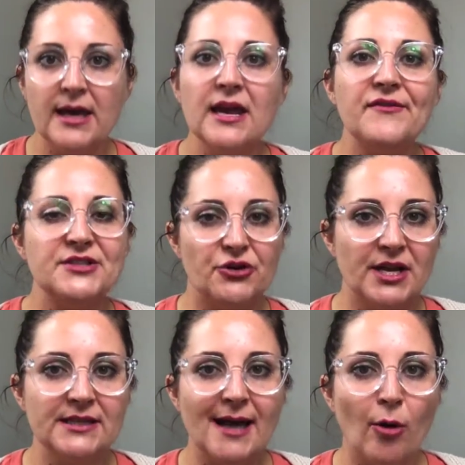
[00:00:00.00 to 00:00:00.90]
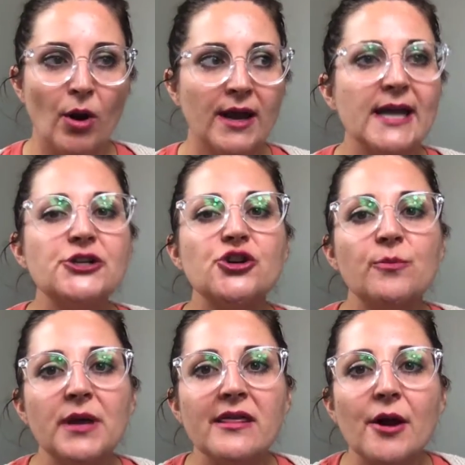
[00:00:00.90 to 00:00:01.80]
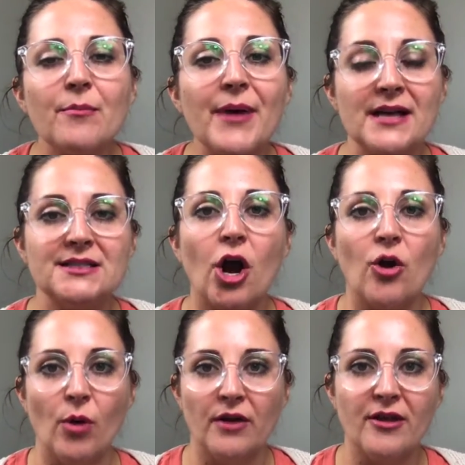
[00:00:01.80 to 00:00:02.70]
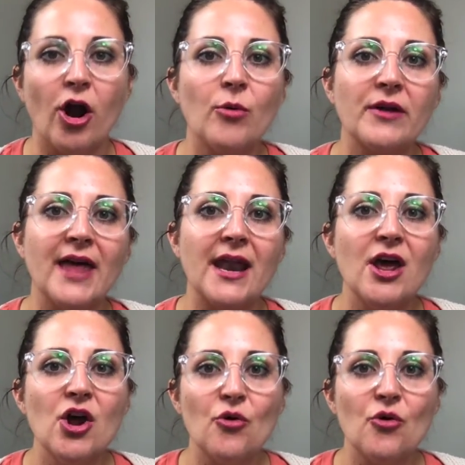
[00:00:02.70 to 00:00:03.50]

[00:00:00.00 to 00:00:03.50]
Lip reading: If it's your kids' artwork, it should be their best artwork, the artwork that